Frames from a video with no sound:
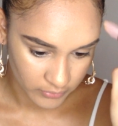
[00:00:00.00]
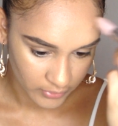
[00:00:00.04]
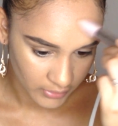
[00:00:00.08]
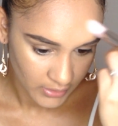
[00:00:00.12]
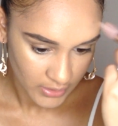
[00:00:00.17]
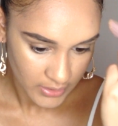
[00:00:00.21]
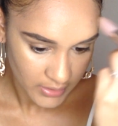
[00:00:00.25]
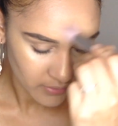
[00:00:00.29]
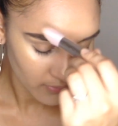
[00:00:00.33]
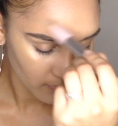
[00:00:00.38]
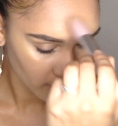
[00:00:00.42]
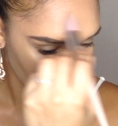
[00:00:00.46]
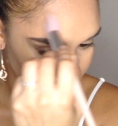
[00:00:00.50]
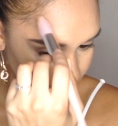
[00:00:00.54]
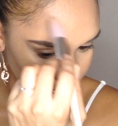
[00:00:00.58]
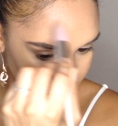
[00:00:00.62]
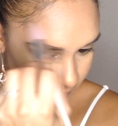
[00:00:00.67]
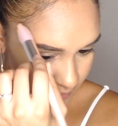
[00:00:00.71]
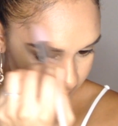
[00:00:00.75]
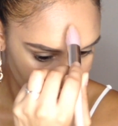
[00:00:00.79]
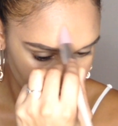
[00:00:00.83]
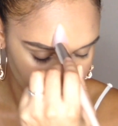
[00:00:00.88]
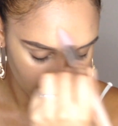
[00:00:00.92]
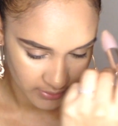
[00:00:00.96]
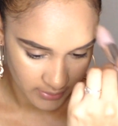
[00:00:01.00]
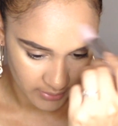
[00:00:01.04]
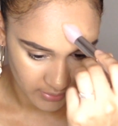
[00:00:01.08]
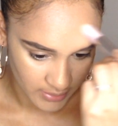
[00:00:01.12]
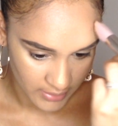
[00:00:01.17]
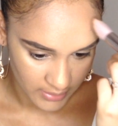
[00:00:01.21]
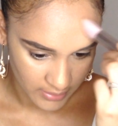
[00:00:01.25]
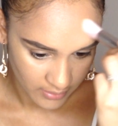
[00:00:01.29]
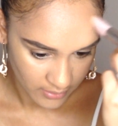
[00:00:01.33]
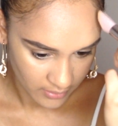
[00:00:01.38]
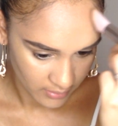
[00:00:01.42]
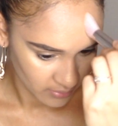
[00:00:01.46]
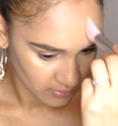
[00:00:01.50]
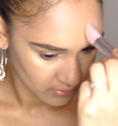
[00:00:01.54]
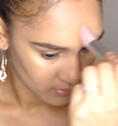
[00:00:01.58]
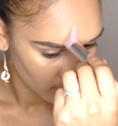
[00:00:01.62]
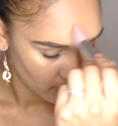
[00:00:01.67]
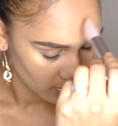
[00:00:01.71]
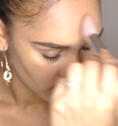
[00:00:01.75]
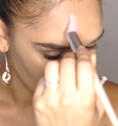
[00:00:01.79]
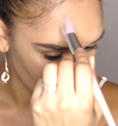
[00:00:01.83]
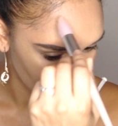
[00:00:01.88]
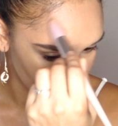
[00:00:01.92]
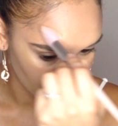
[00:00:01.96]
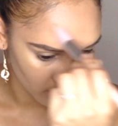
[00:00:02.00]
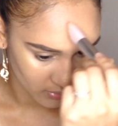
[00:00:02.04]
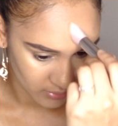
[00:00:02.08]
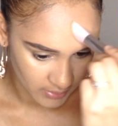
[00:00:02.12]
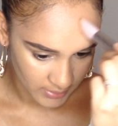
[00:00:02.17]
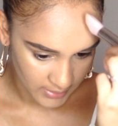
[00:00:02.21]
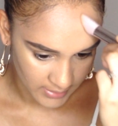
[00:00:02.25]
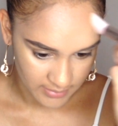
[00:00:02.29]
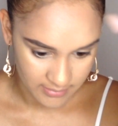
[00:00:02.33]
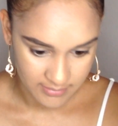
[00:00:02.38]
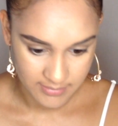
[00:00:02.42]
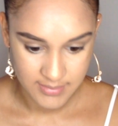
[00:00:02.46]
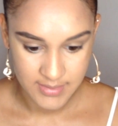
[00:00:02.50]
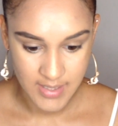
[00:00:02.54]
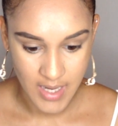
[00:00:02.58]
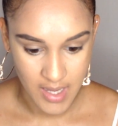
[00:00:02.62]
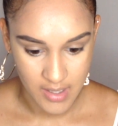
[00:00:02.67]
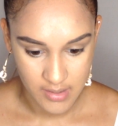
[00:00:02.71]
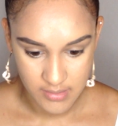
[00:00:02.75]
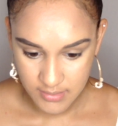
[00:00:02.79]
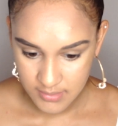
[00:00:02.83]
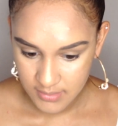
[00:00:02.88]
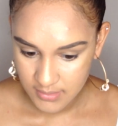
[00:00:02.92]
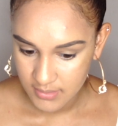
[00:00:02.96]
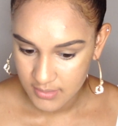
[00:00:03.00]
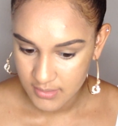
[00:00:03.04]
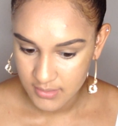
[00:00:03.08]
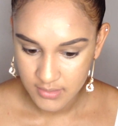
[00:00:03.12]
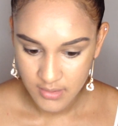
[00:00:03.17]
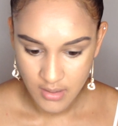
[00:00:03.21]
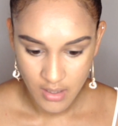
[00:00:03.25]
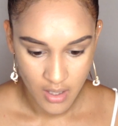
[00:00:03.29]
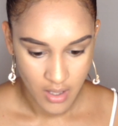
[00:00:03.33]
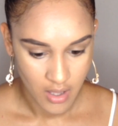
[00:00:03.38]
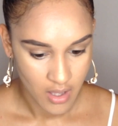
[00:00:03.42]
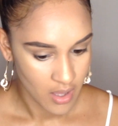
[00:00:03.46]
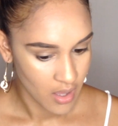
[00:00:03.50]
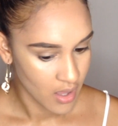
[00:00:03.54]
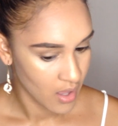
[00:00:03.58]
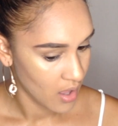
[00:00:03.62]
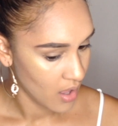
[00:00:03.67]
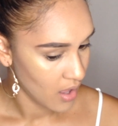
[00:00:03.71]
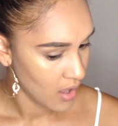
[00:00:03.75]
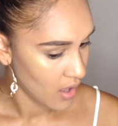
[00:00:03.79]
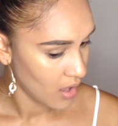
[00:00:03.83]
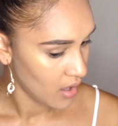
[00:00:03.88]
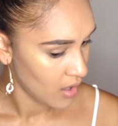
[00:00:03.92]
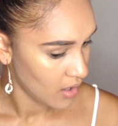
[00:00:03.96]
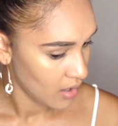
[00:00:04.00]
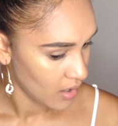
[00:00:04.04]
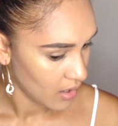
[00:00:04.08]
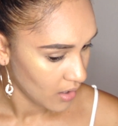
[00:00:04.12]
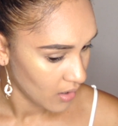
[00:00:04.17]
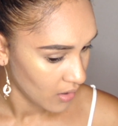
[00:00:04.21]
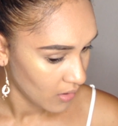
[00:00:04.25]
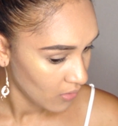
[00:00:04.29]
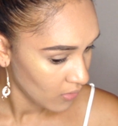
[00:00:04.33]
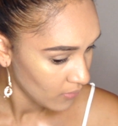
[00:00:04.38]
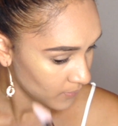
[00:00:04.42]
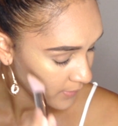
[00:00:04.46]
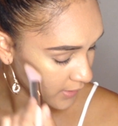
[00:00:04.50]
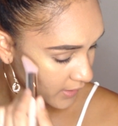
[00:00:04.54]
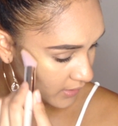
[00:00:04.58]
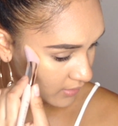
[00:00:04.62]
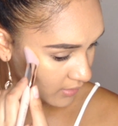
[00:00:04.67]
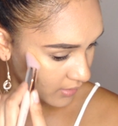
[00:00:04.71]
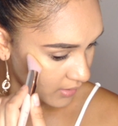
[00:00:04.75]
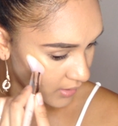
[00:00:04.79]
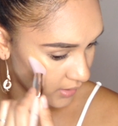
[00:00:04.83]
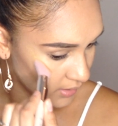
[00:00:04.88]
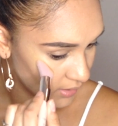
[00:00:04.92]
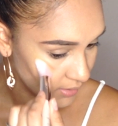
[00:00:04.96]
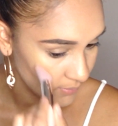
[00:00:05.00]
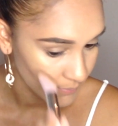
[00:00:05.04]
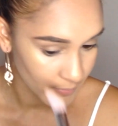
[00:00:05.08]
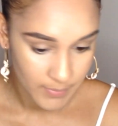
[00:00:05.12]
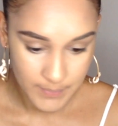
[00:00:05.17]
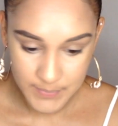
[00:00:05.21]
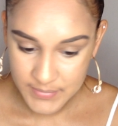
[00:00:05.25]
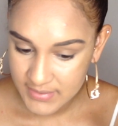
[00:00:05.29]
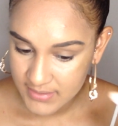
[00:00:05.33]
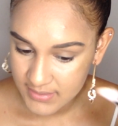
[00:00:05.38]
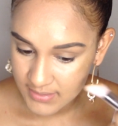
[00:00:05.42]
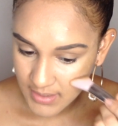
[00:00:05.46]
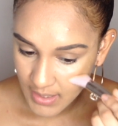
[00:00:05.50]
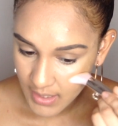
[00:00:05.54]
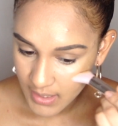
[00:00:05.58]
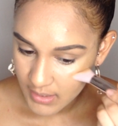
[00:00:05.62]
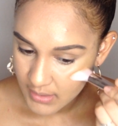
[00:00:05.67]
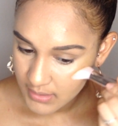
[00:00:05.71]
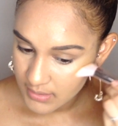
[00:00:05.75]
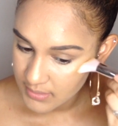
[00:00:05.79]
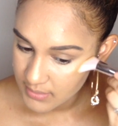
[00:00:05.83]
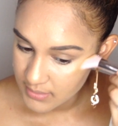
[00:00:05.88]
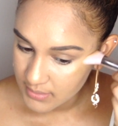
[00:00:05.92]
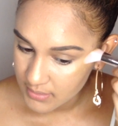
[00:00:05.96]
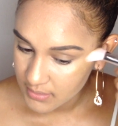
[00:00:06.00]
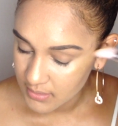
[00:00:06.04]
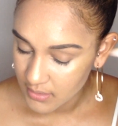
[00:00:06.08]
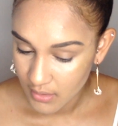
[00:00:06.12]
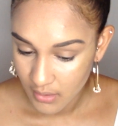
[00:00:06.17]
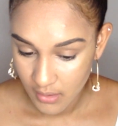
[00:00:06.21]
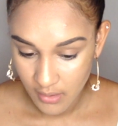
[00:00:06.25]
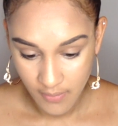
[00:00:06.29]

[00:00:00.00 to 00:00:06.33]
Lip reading: really, really, really look intense. Oh my god, I'm obsessed.